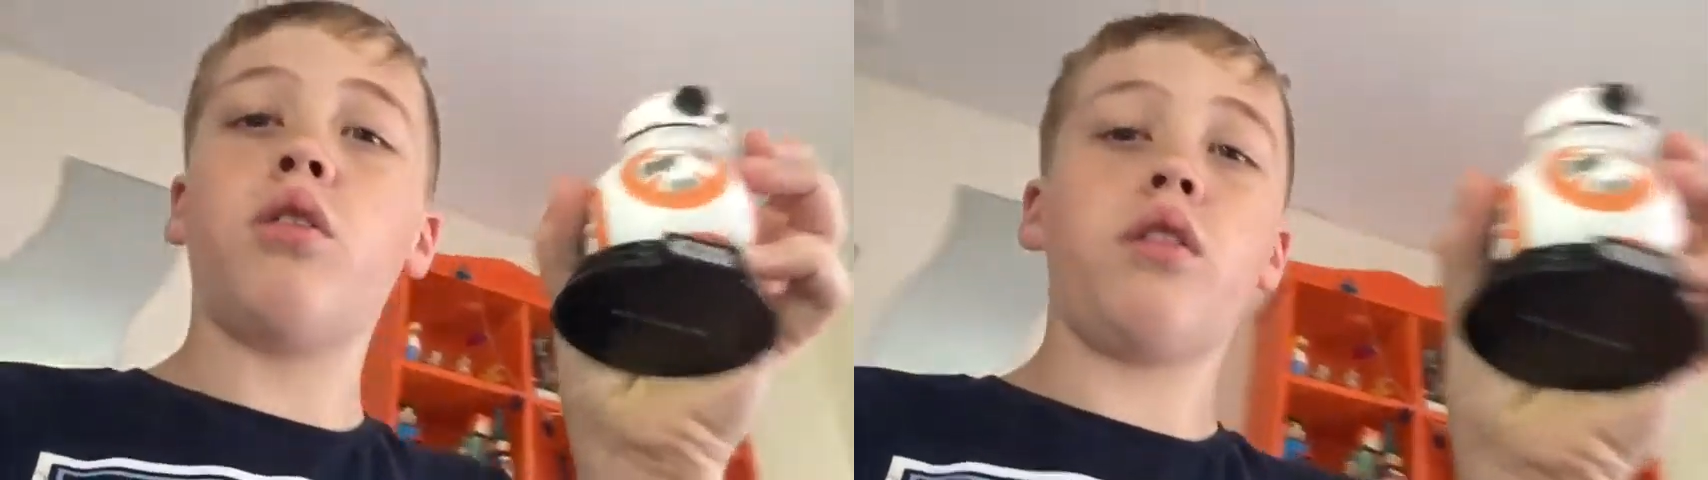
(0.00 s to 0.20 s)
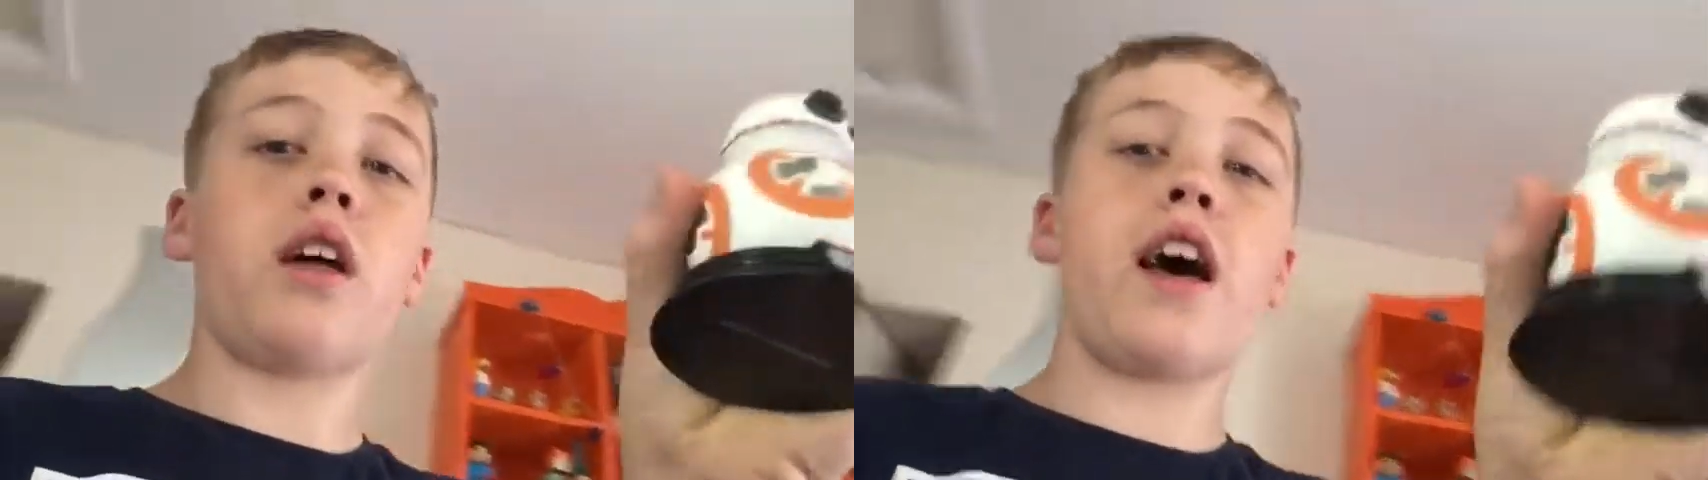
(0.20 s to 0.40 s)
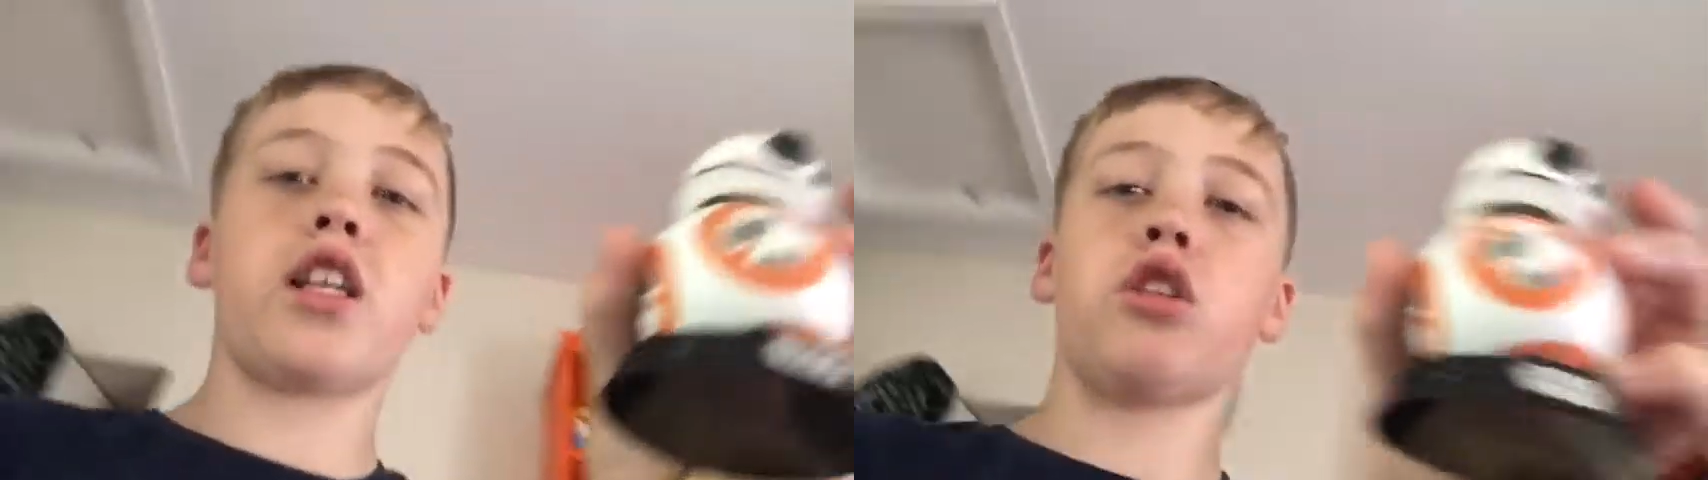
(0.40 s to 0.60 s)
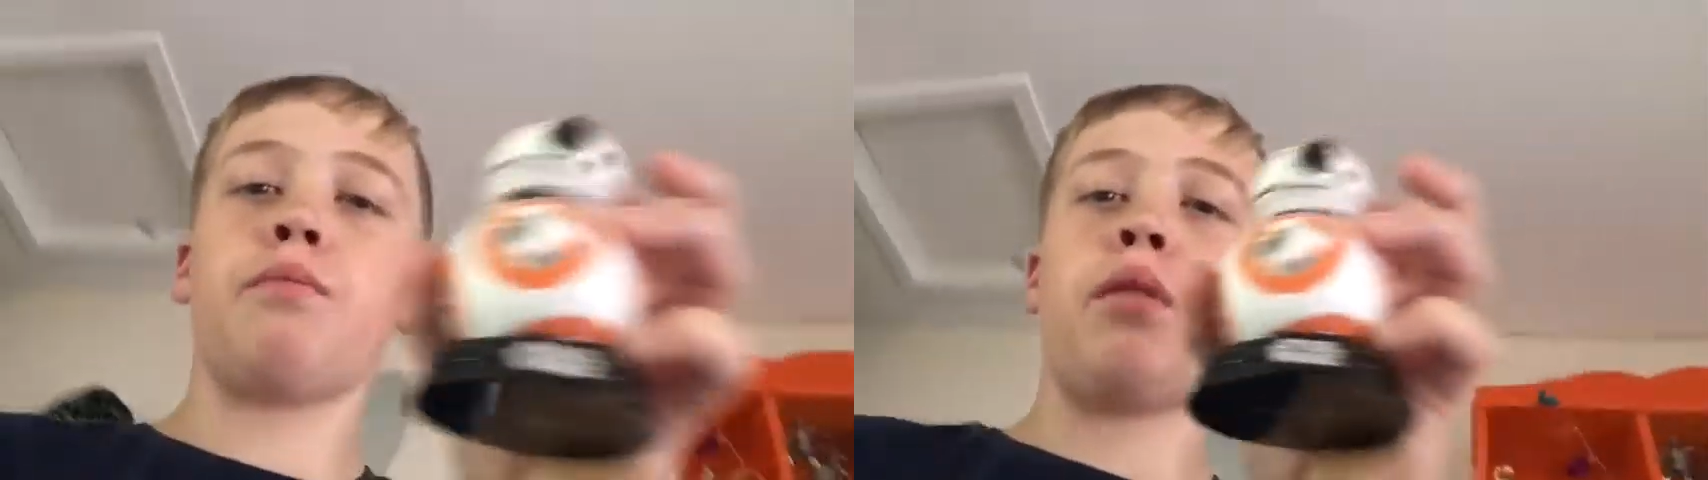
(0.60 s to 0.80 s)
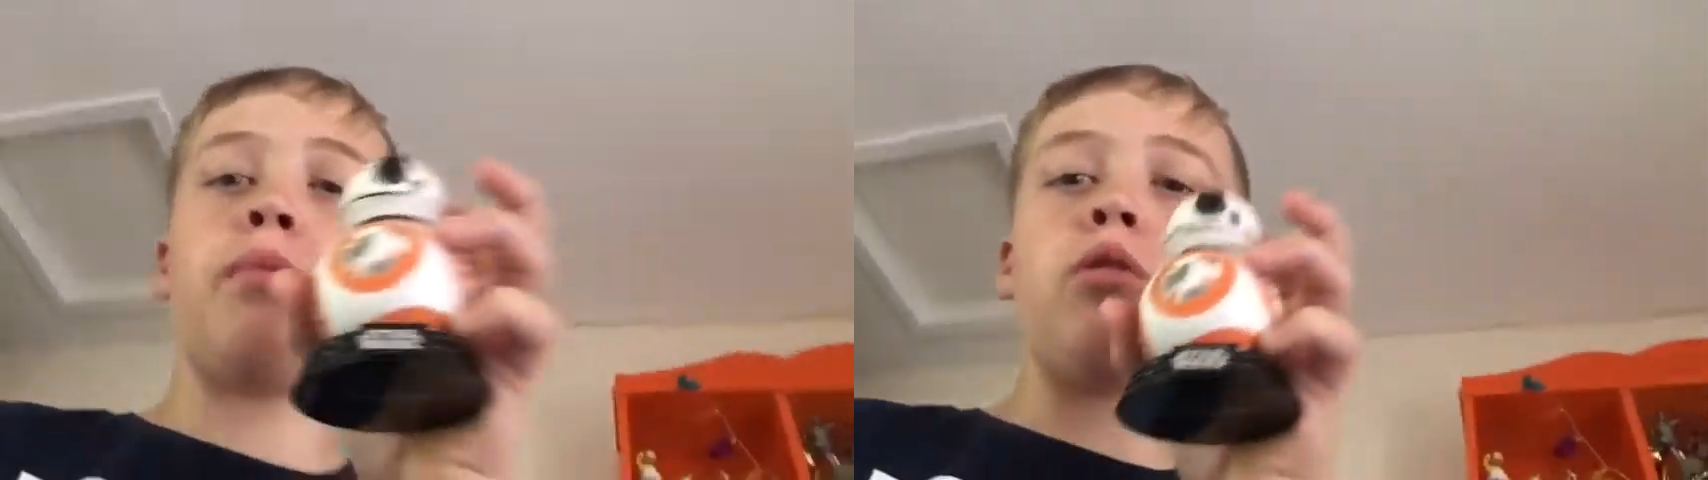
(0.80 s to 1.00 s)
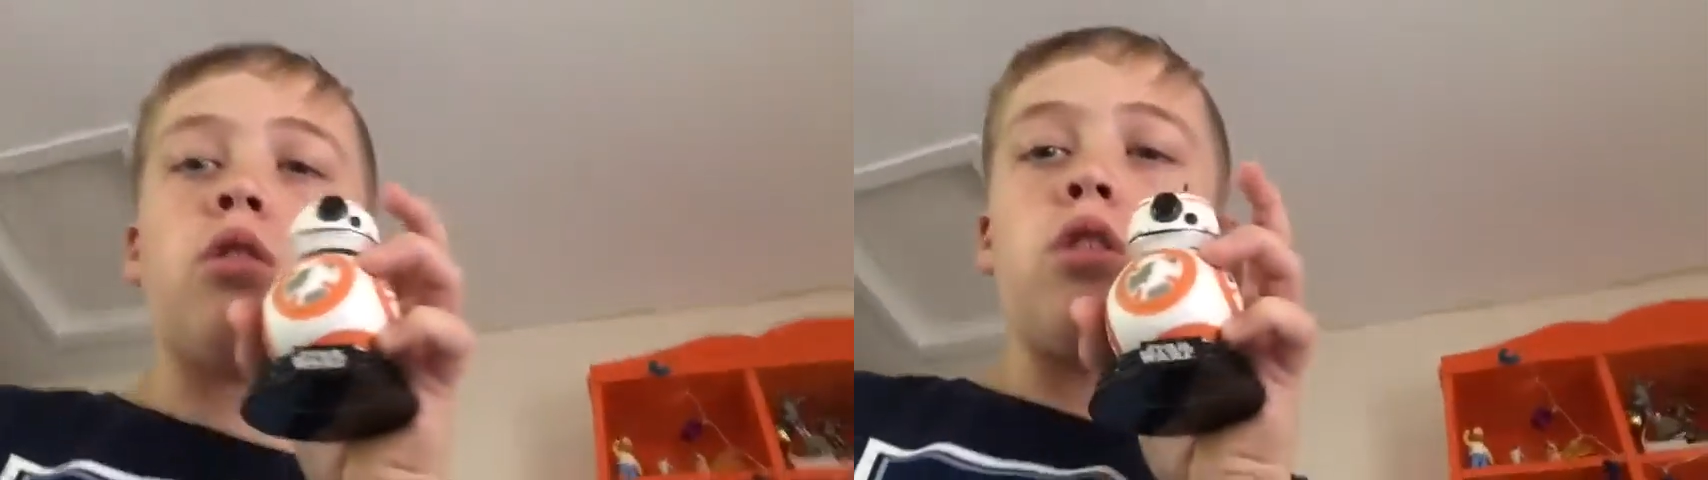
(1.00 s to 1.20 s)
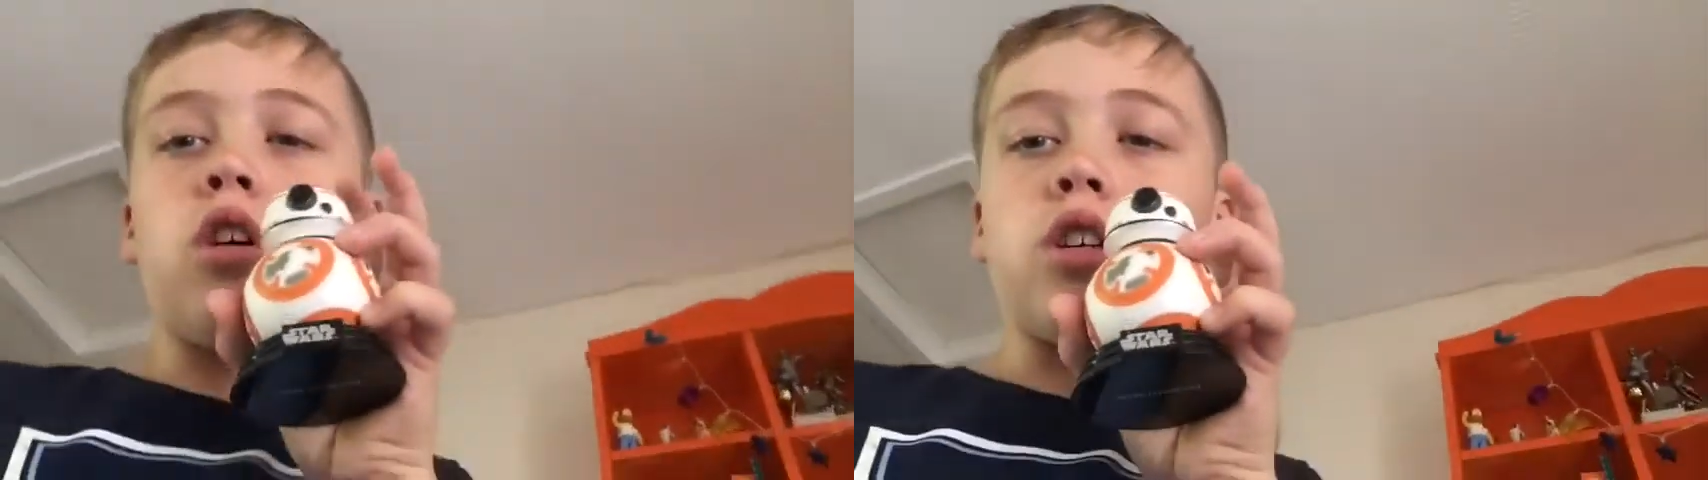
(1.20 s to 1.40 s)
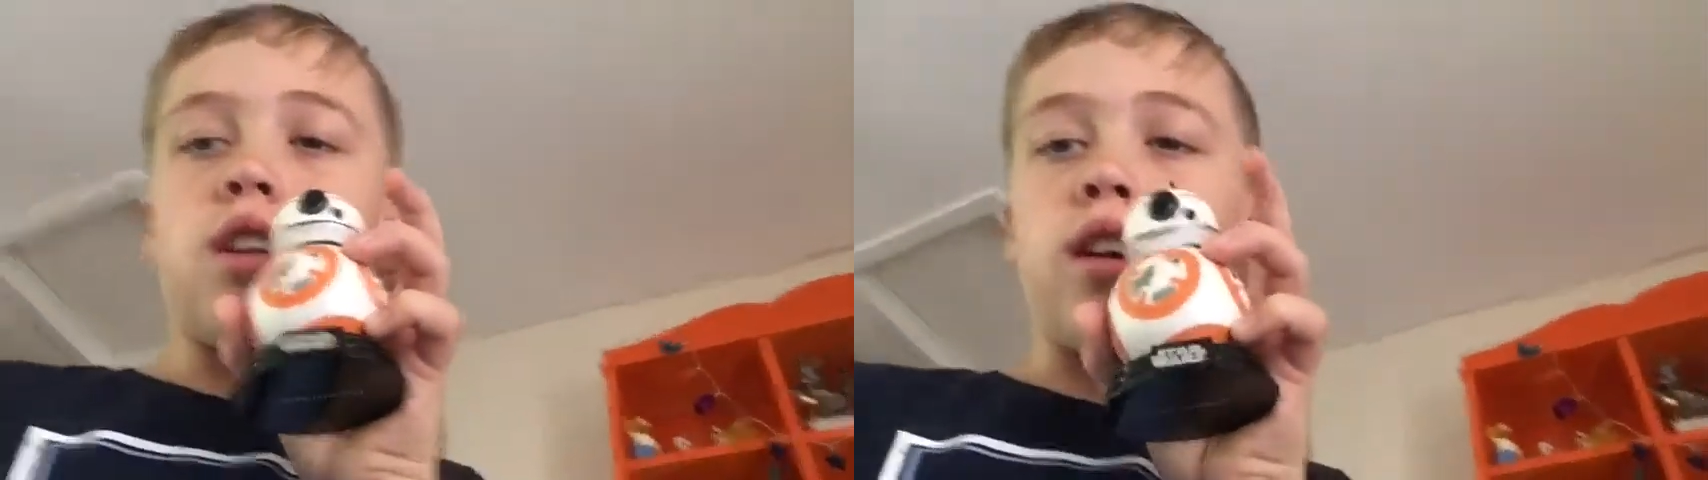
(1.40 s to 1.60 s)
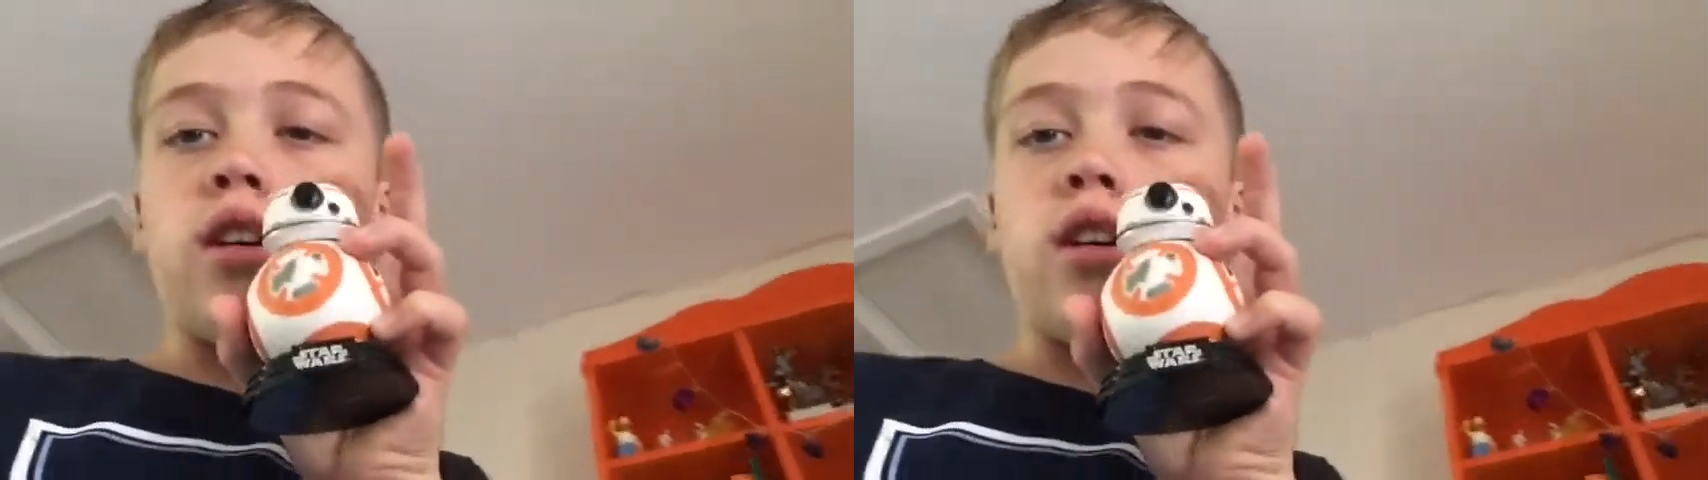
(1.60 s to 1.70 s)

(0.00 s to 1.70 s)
the heads don't bobble. Good luck.